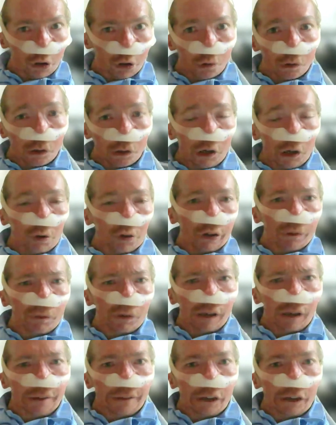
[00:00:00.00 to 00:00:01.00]
who knows? I
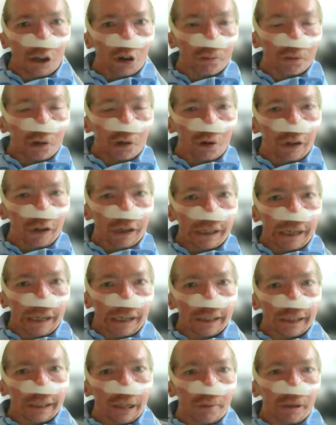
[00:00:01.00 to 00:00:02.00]
rather hope not in
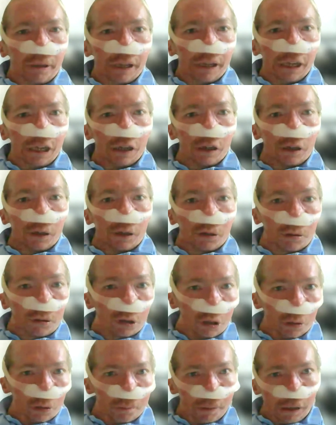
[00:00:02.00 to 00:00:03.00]
academia.
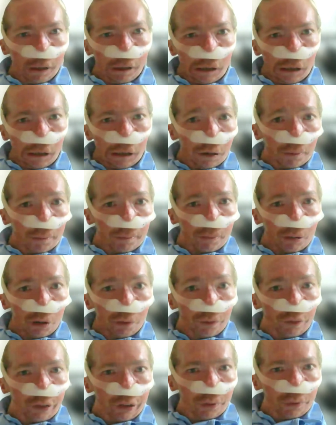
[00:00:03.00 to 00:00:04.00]
But
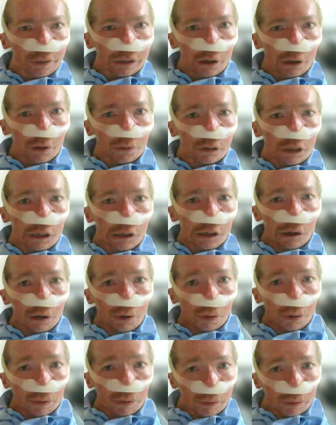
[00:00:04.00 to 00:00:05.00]
obviously we don't
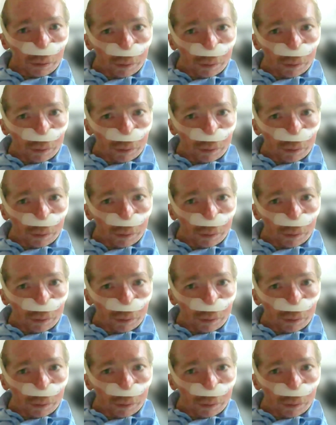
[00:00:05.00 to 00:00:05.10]
know.